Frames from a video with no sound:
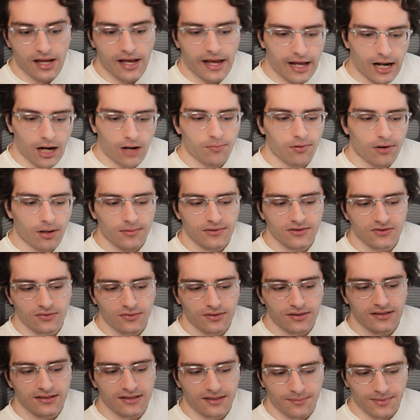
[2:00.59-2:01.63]
and I'll probably do it
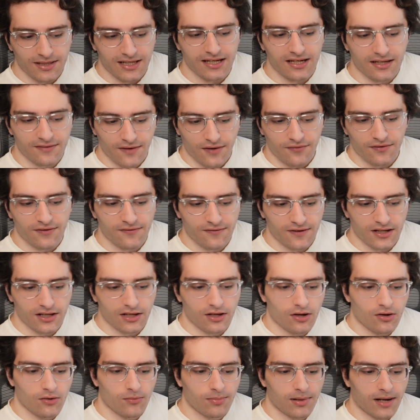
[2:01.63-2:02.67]
in the beginning of every
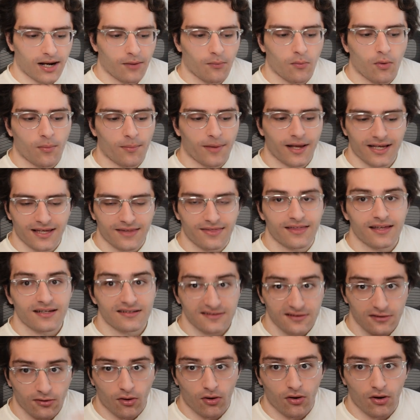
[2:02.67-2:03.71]
video, but I won't make it this
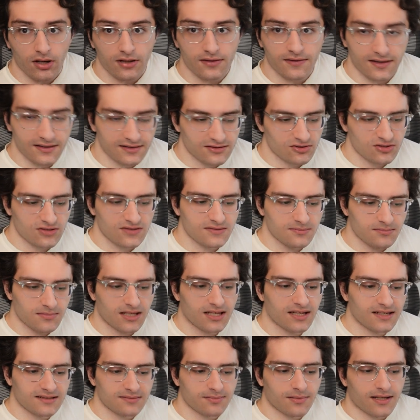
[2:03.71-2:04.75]
long. This is just me
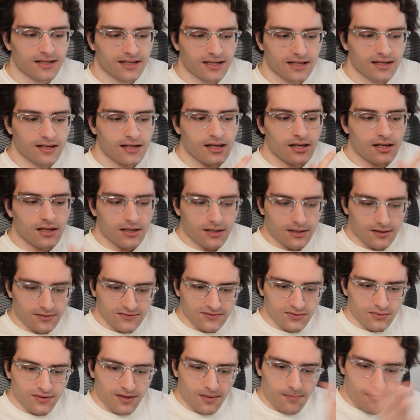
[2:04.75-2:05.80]
explaining it
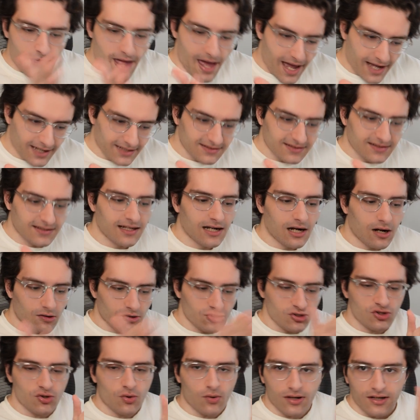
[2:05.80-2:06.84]
to the max, and then I'll
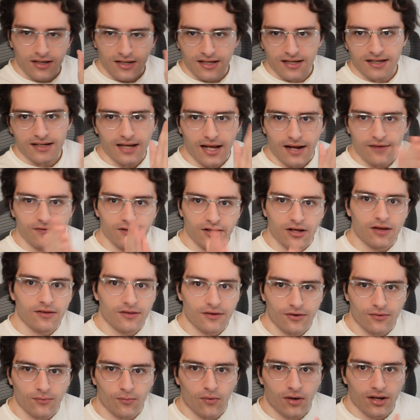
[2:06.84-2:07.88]
shorten in every
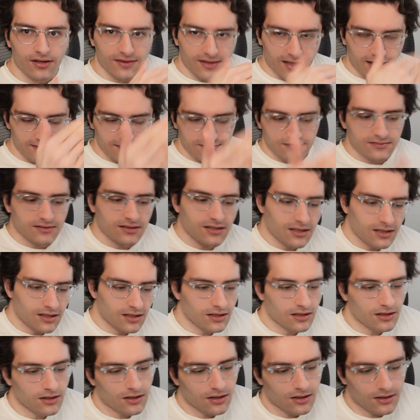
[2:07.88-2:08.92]
other one that
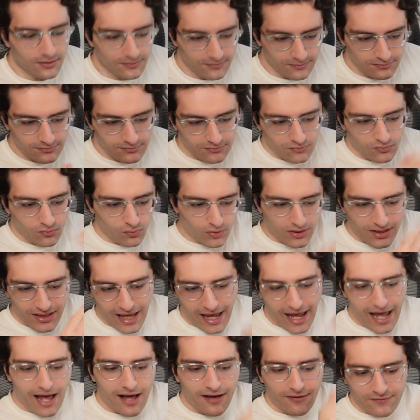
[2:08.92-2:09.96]
we
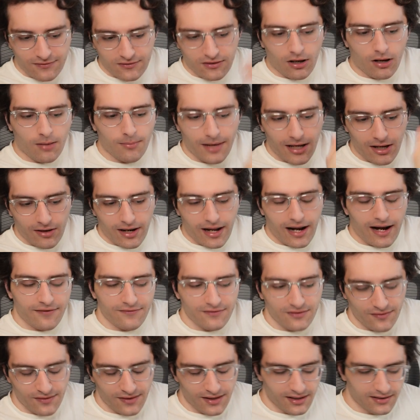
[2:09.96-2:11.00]
have come out after
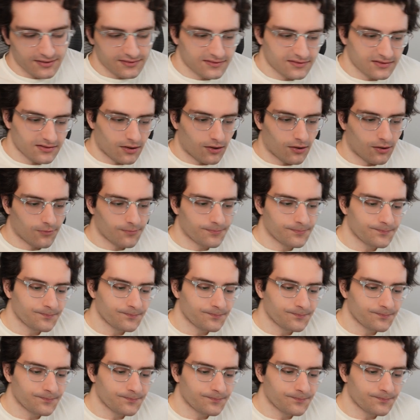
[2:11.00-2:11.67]
this. So